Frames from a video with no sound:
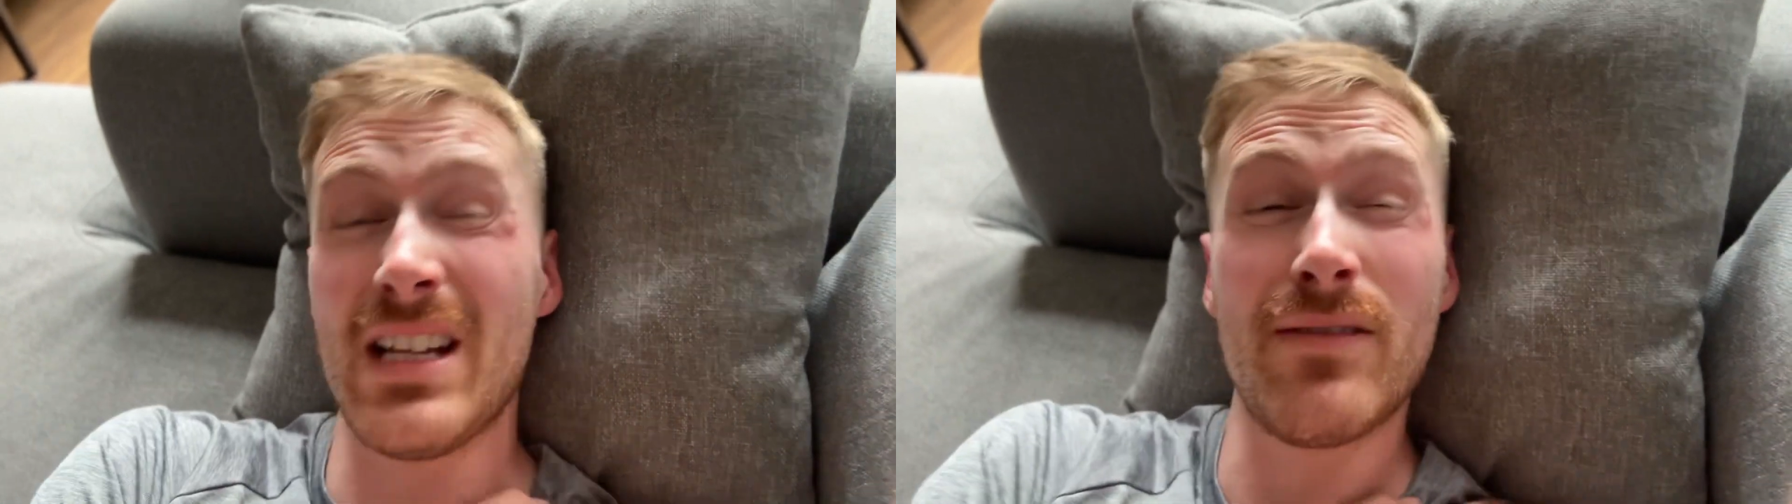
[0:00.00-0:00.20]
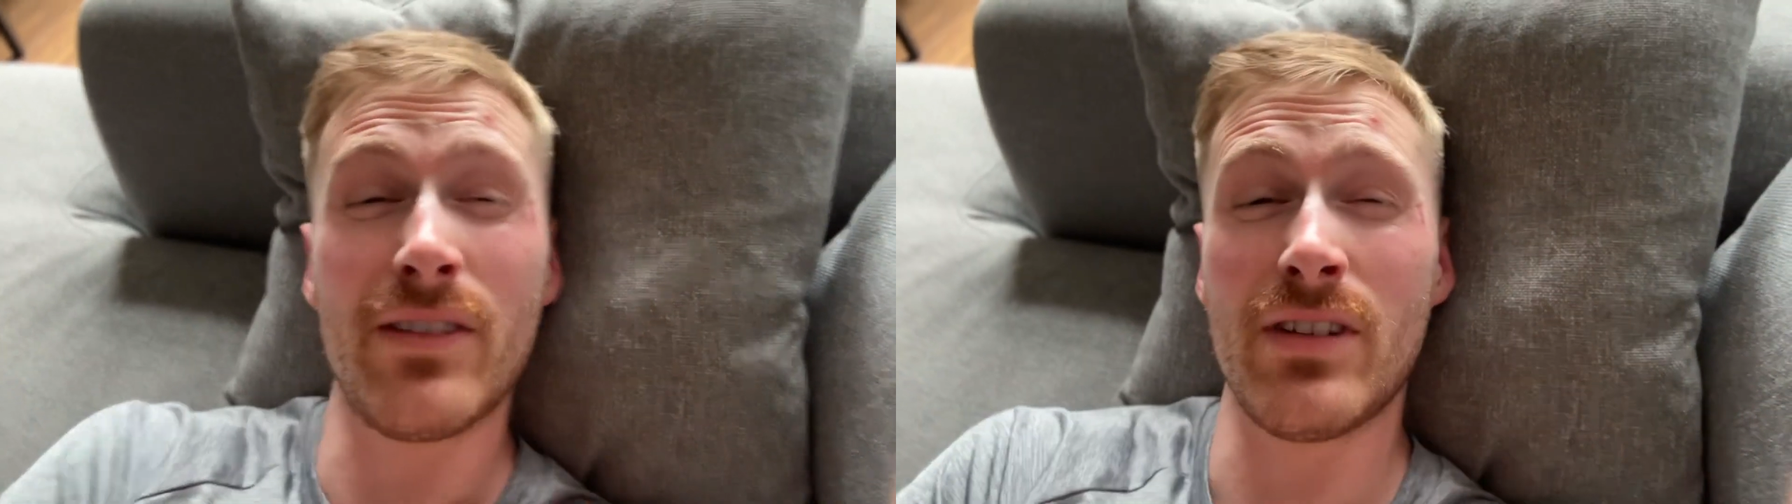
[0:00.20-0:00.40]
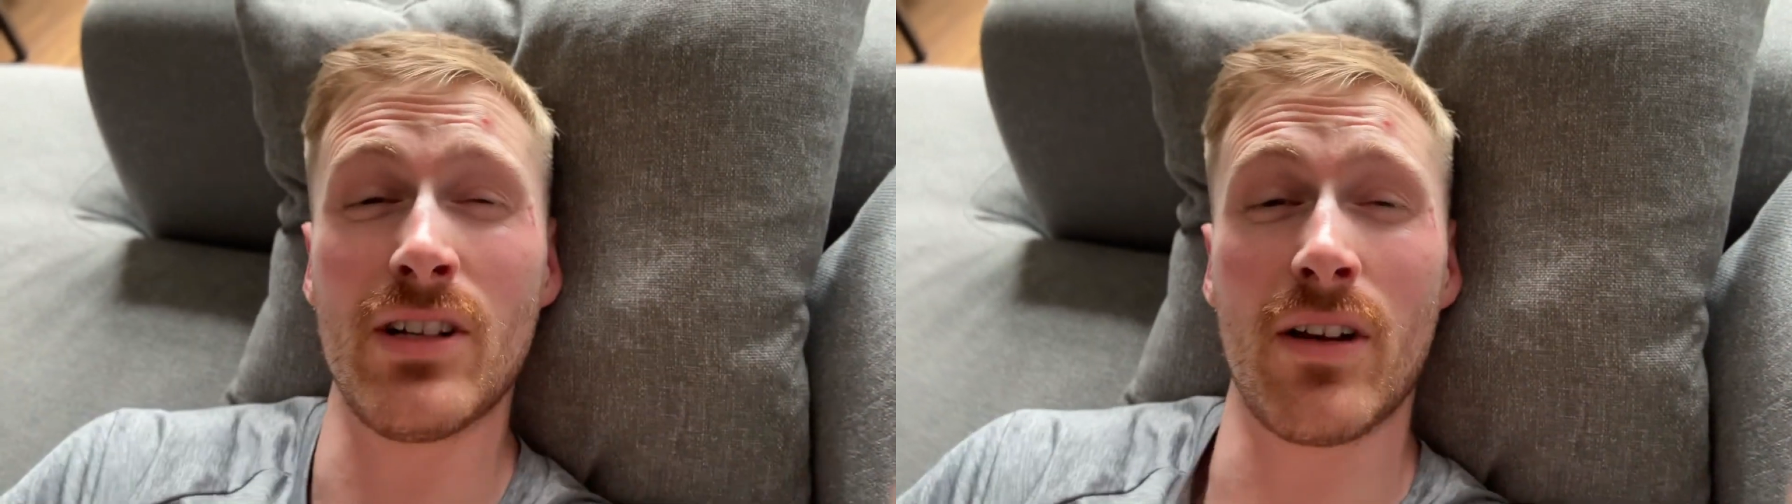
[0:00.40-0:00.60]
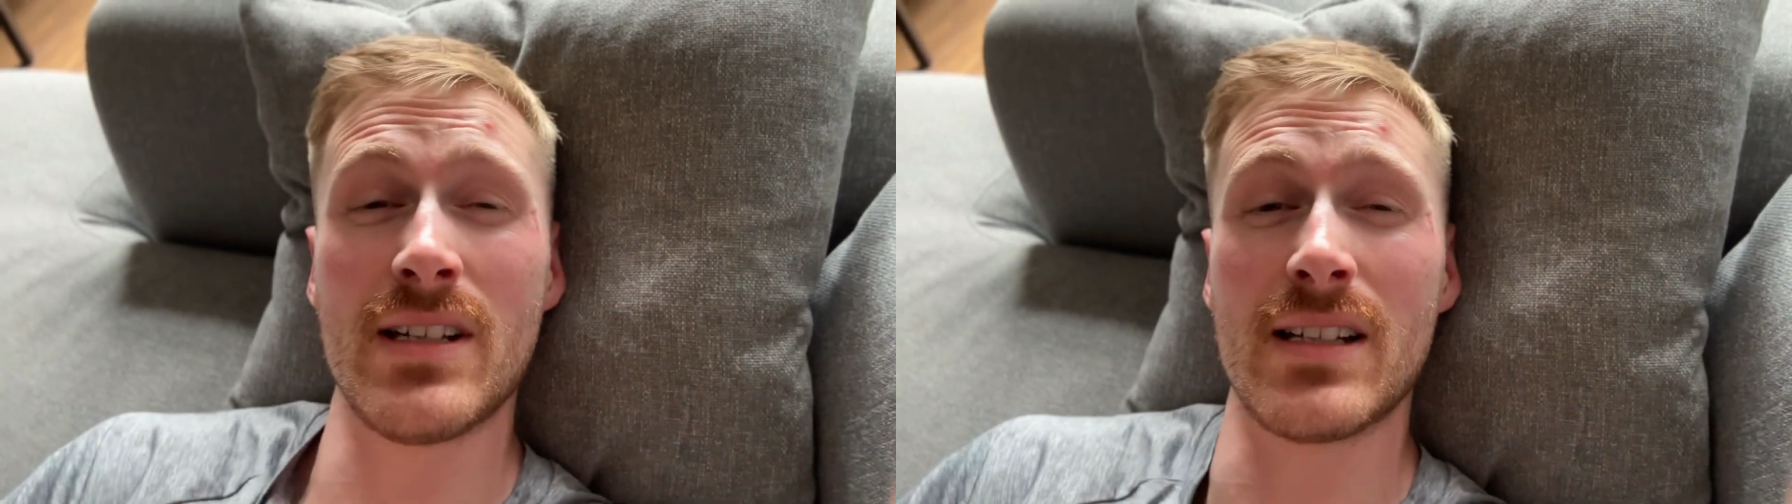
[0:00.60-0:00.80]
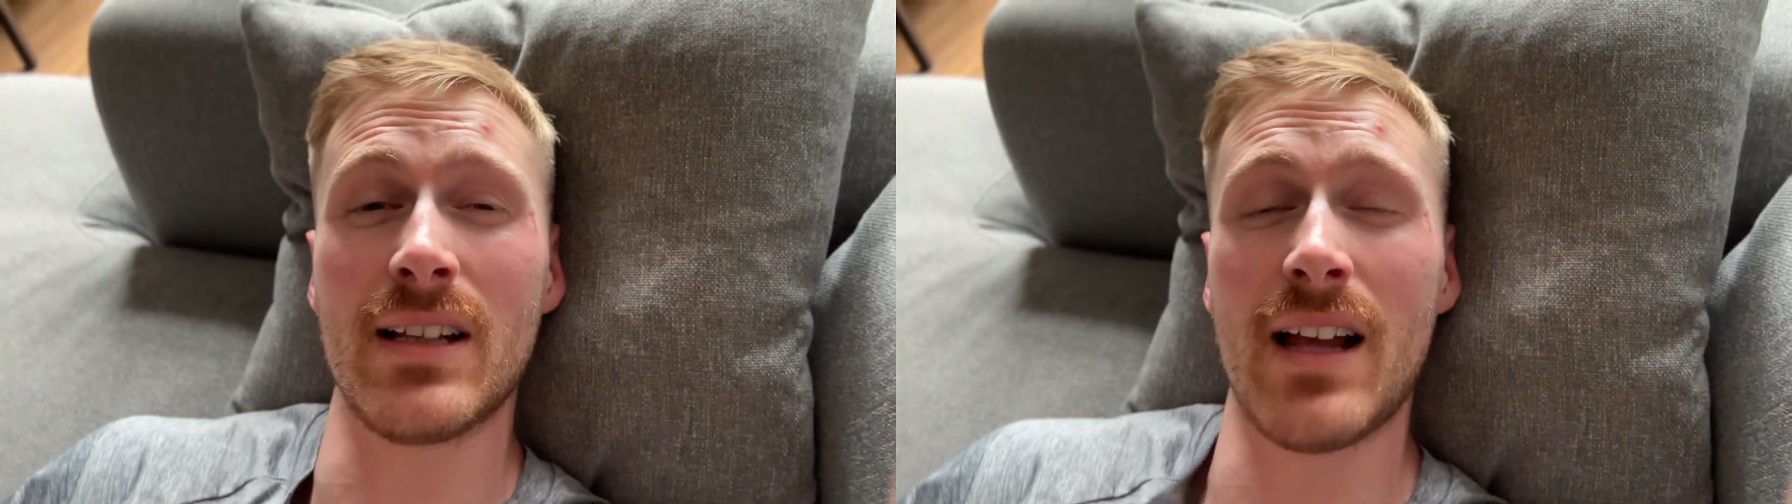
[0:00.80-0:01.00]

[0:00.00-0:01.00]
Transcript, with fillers: even if you're not into the